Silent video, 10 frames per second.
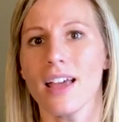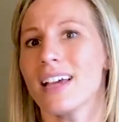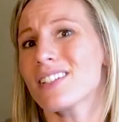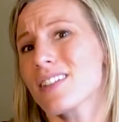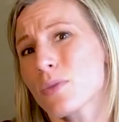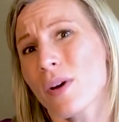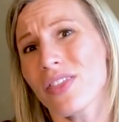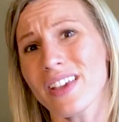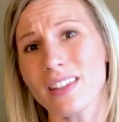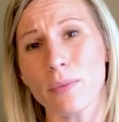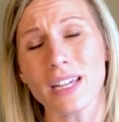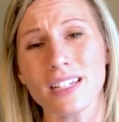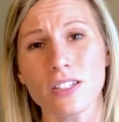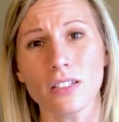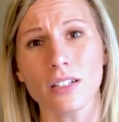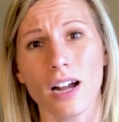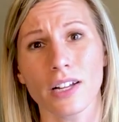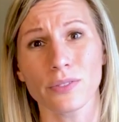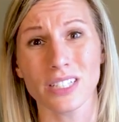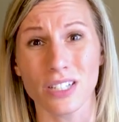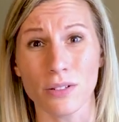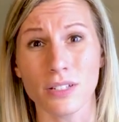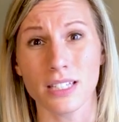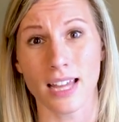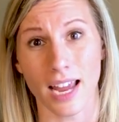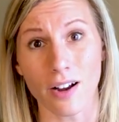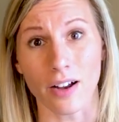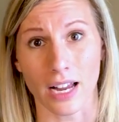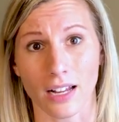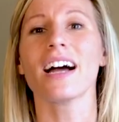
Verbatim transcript: And so that's one thing that we can do to kind of reduce tearing.